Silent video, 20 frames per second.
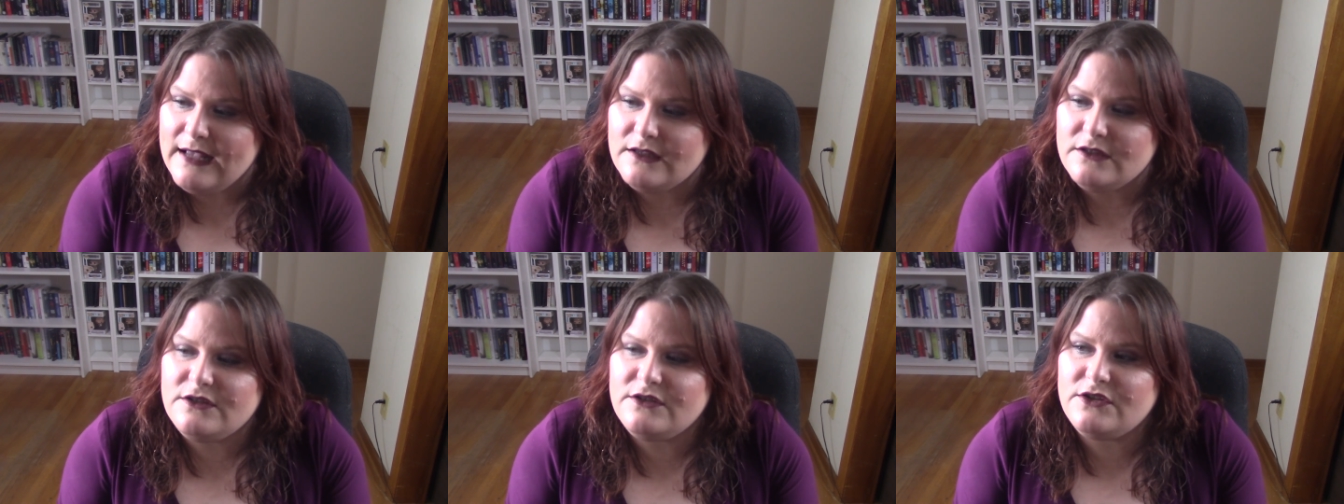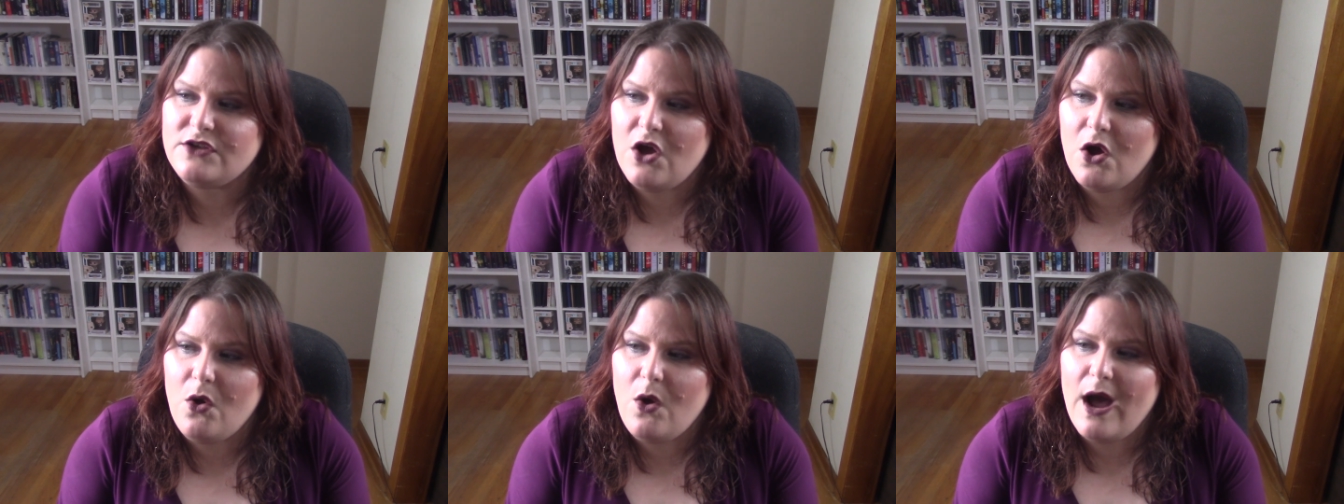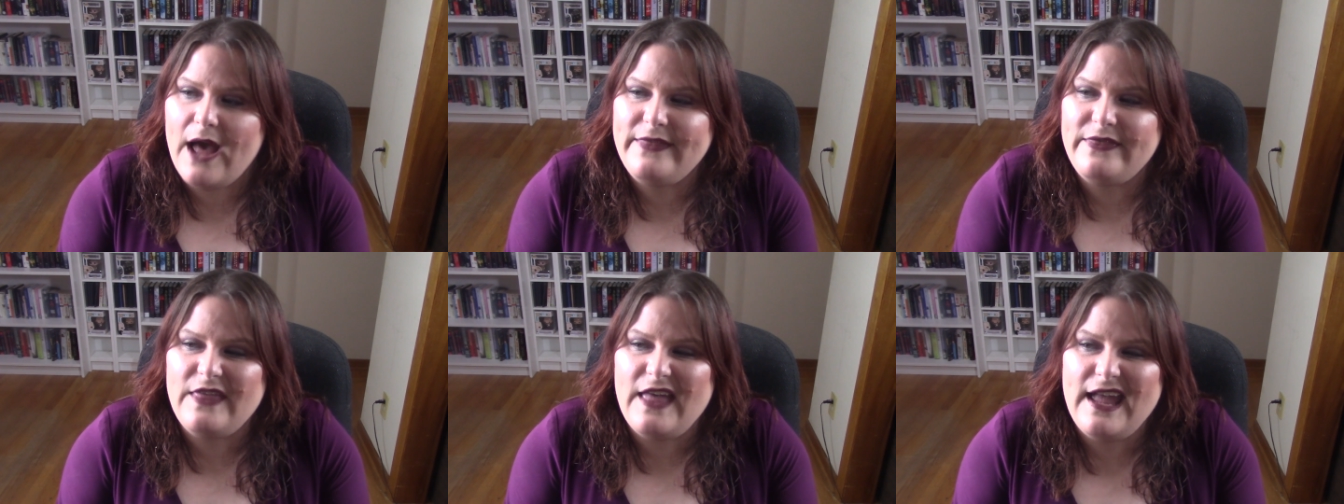So
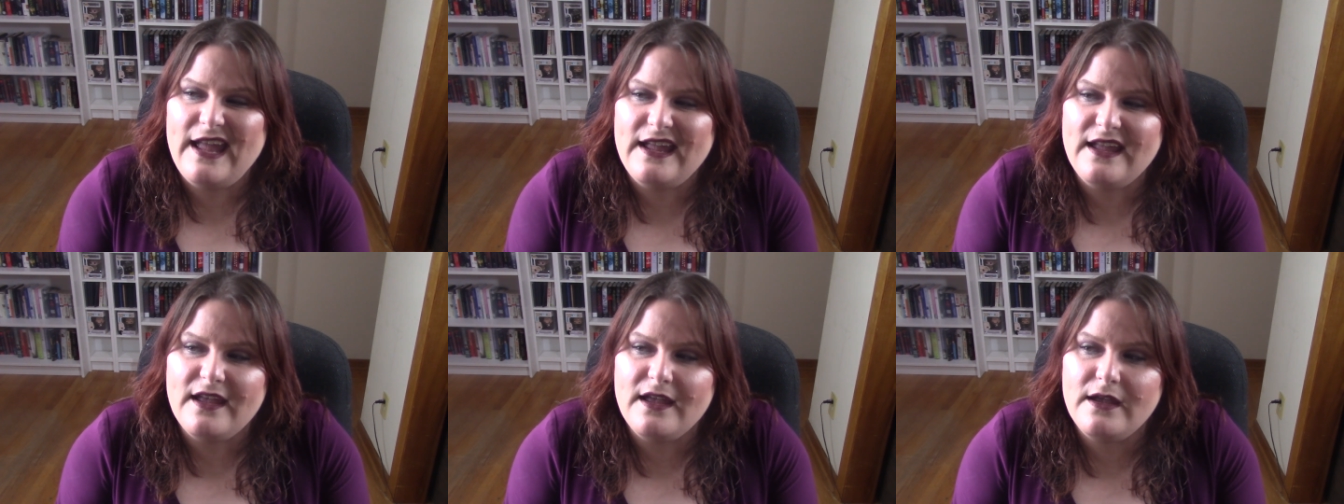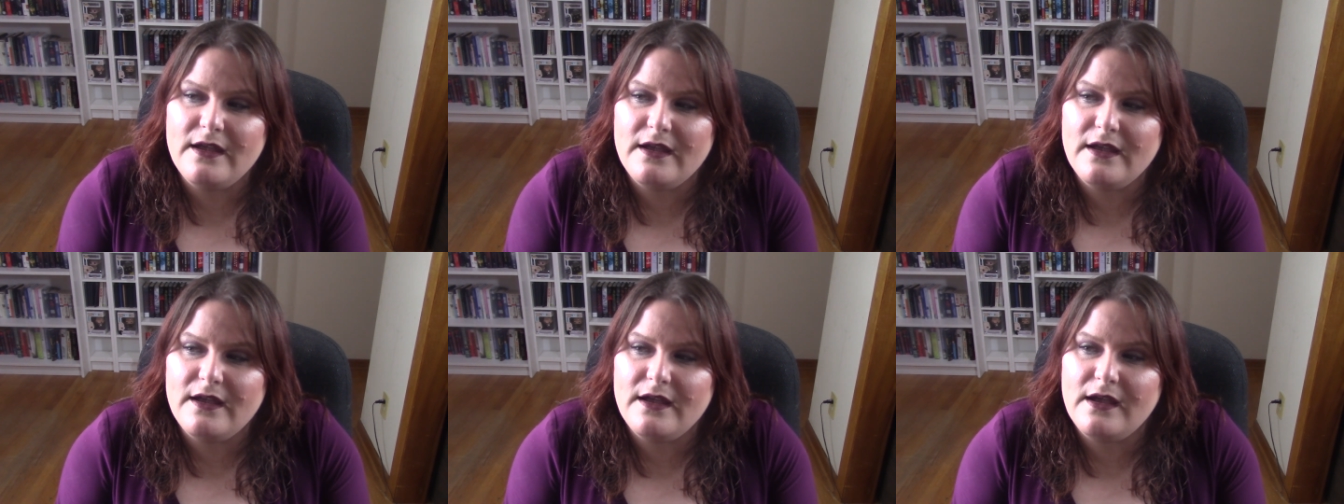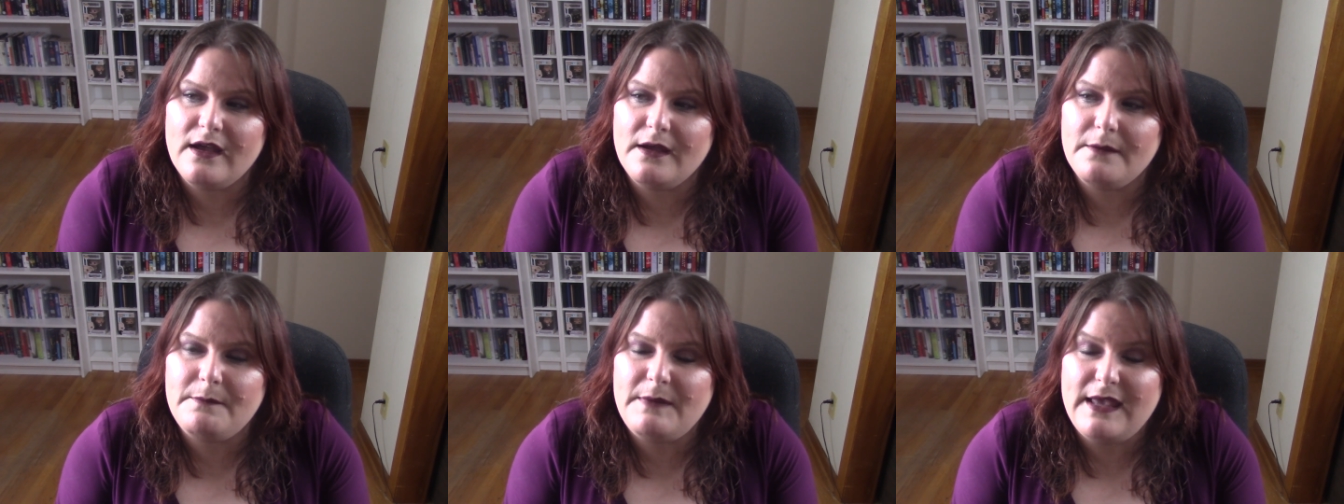I think
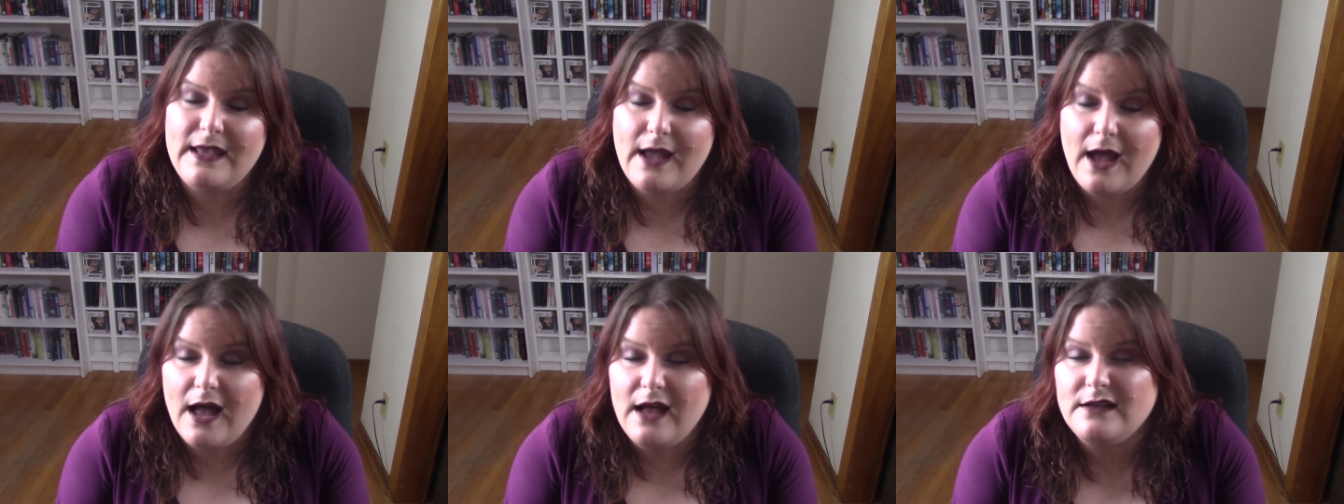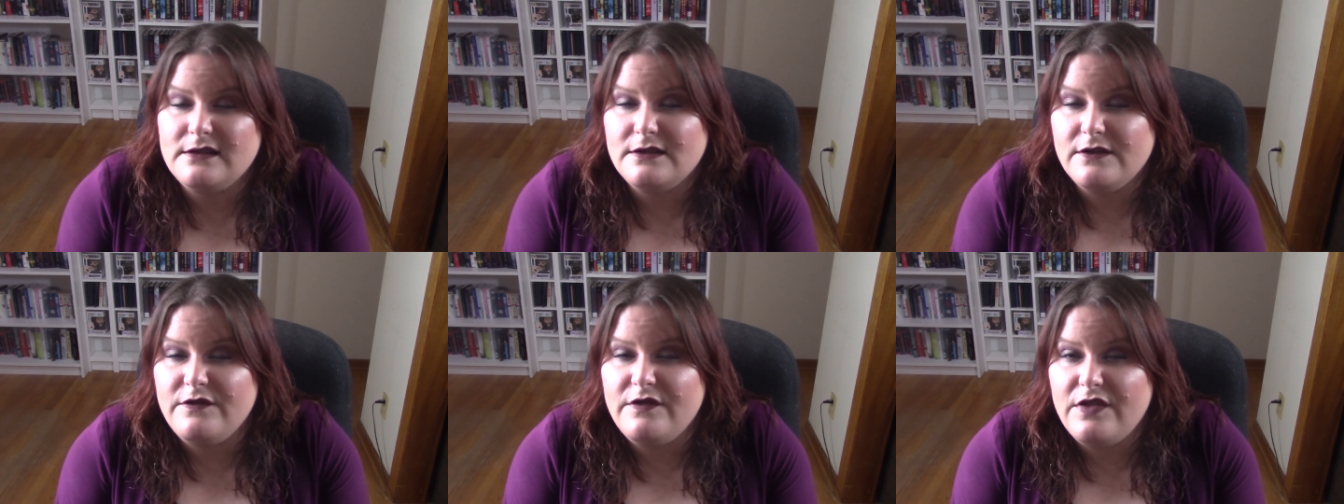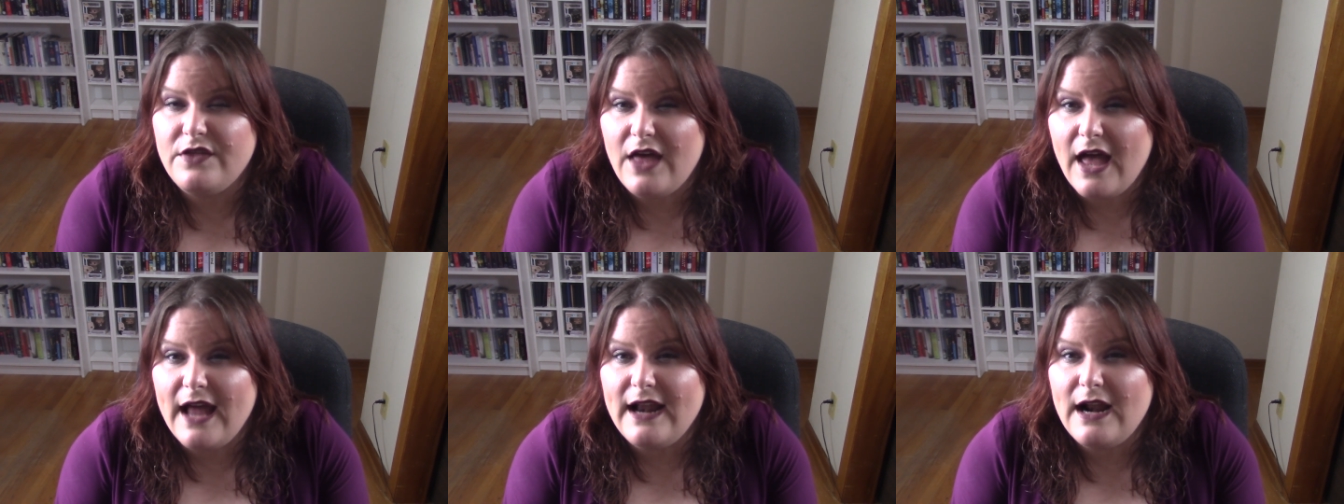because
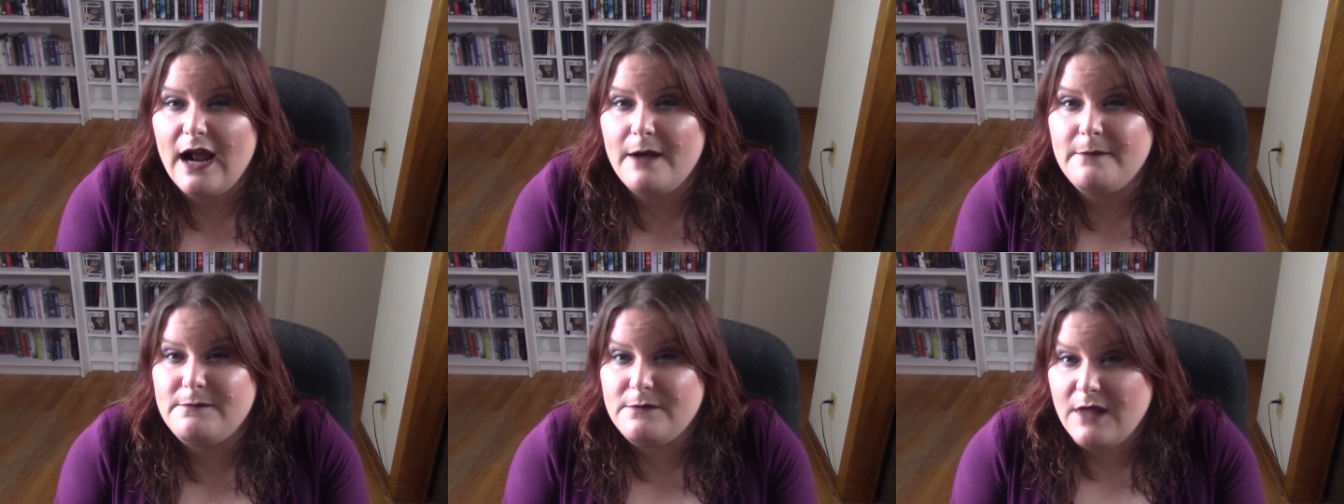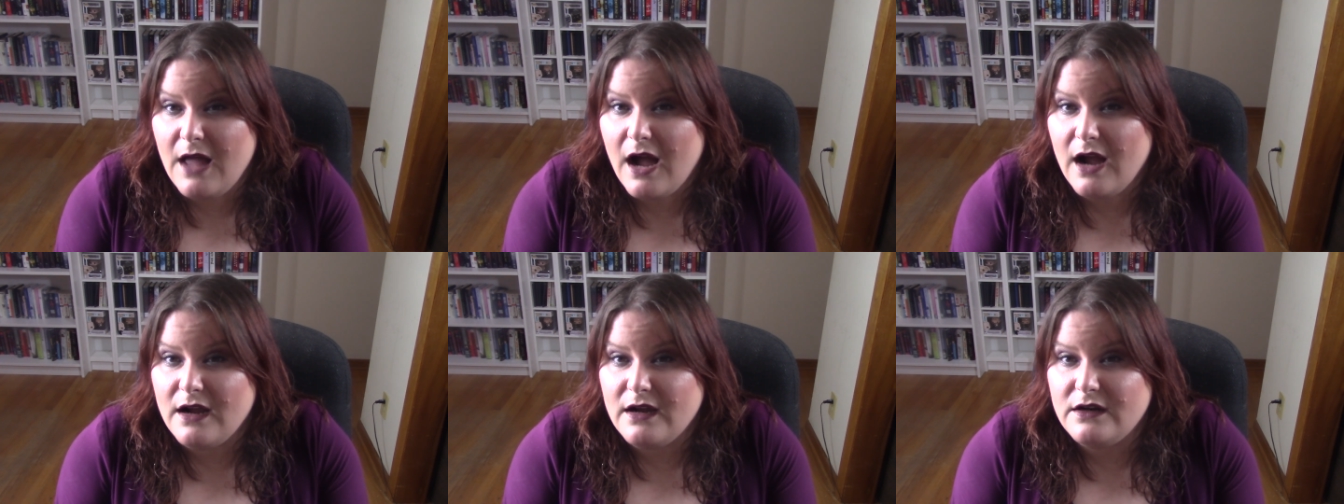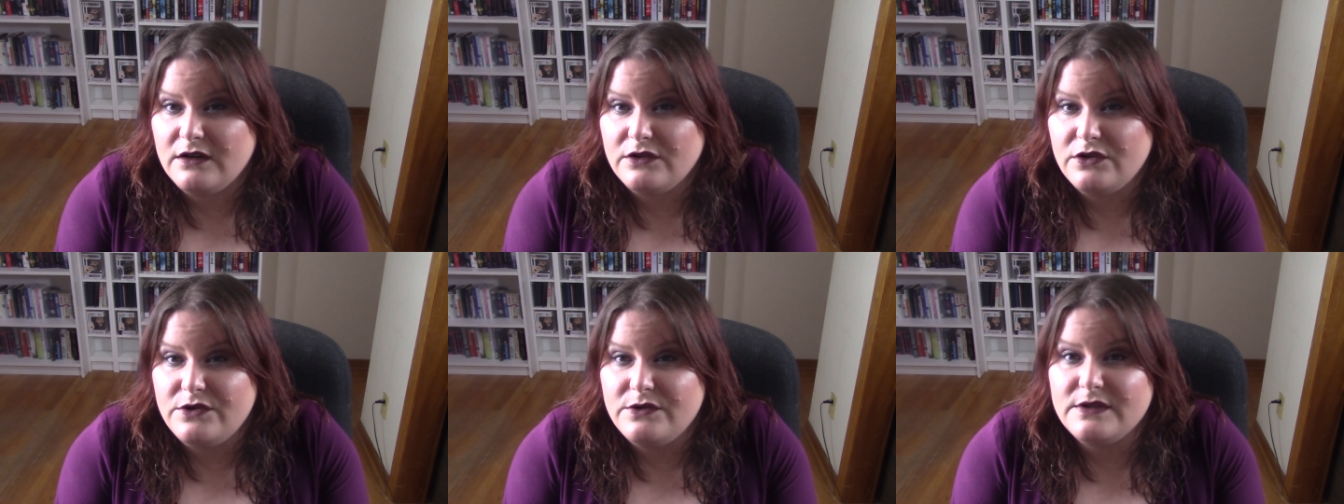of that, I'm not going
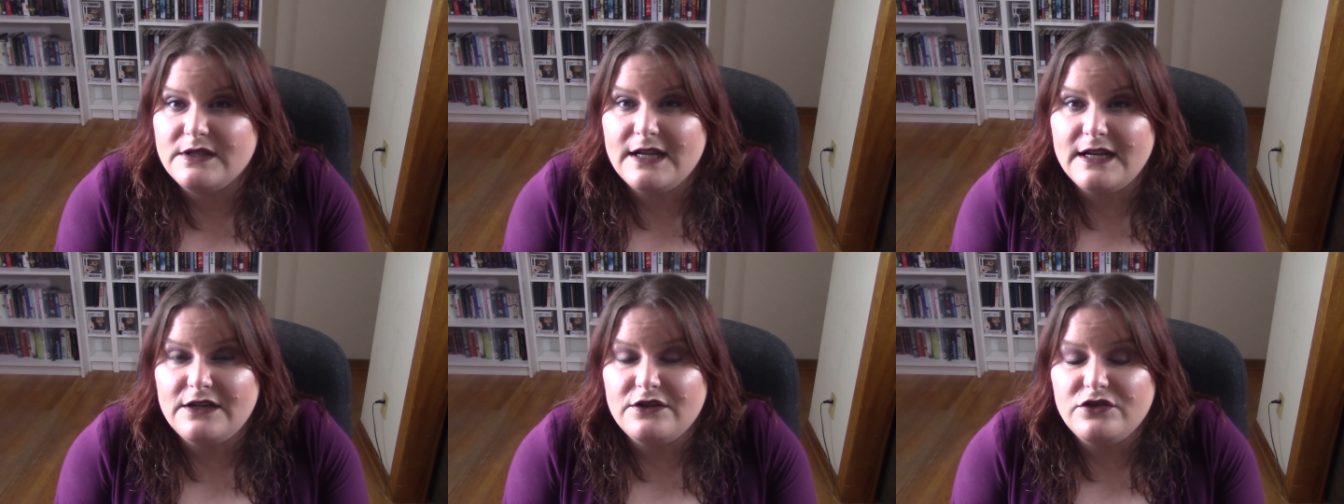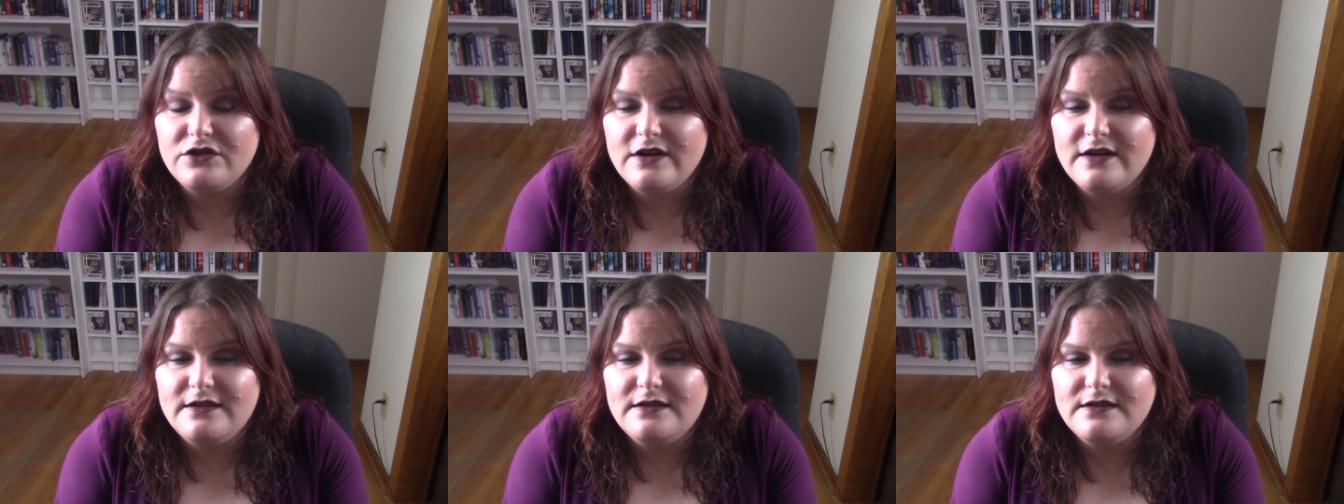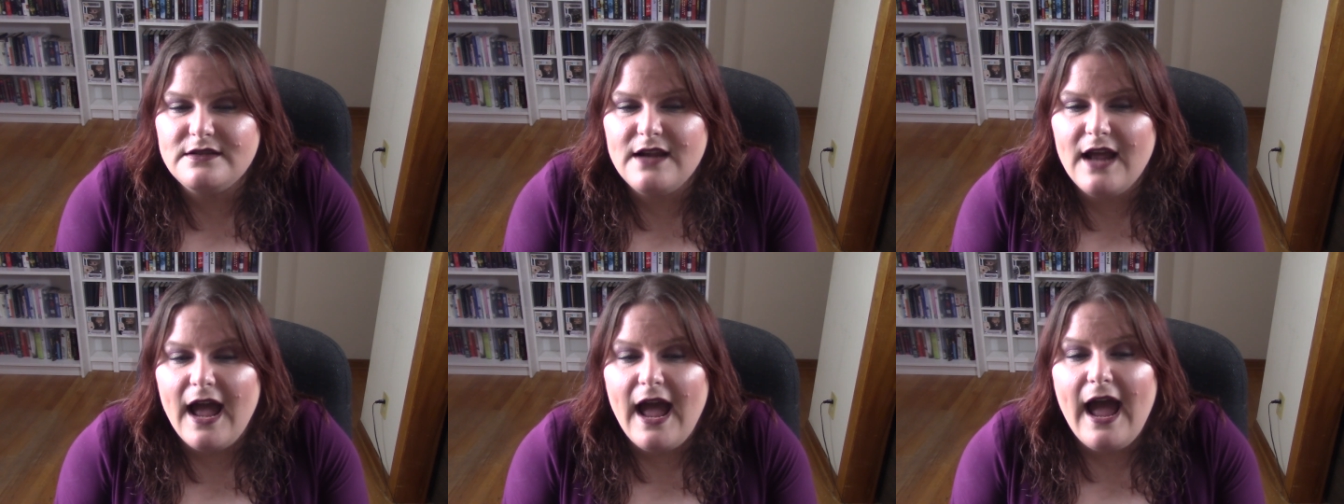to lose interest.